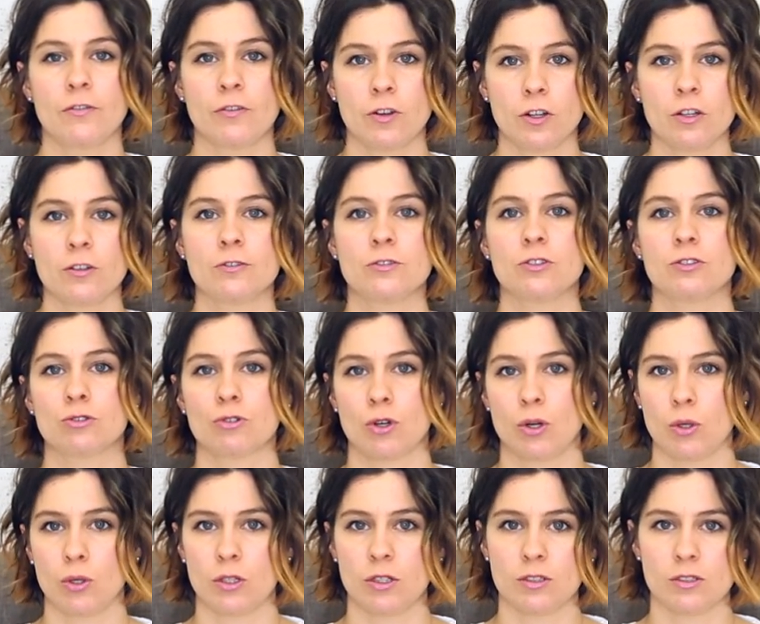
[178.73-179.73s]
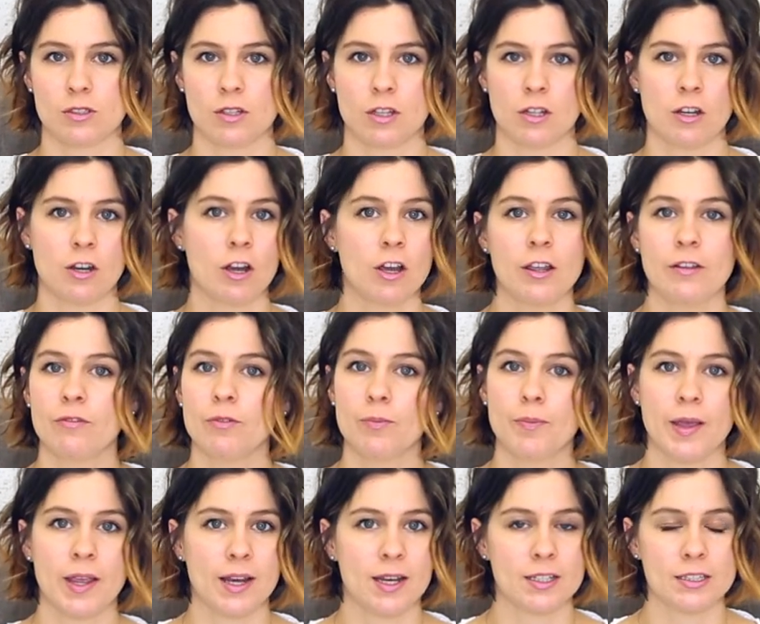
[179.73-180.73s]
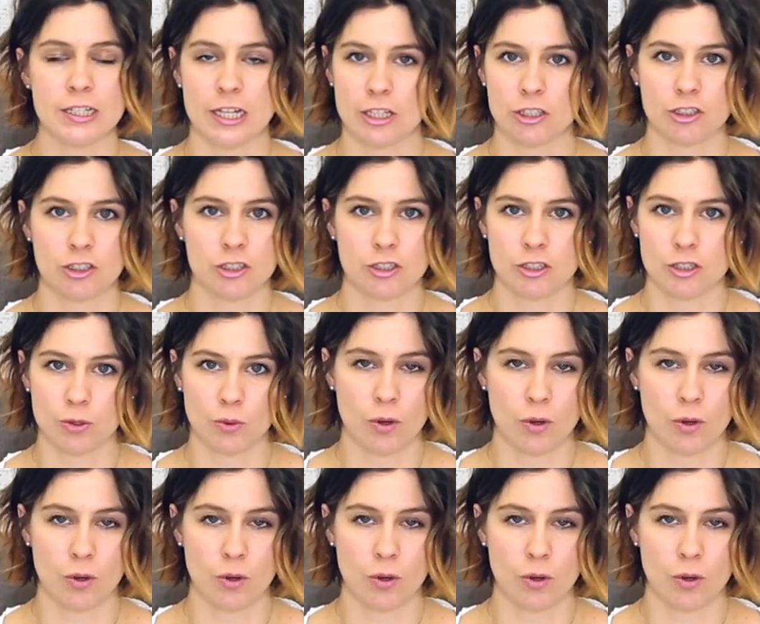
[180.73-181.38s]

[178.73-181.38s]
full of scrollers that are not even paying attention to